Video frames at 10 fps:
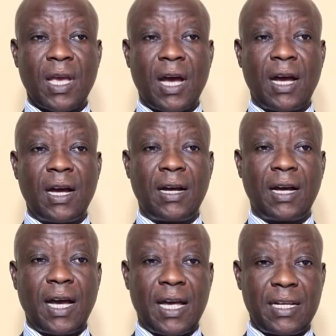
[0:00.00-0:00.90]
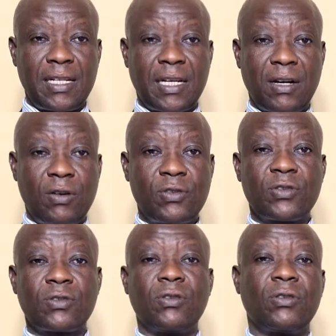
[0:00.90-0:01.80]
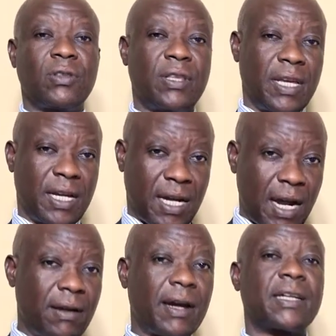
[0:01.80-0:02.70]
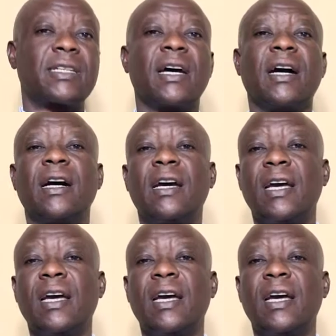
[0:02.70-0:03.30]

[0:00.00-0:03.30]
and also The Character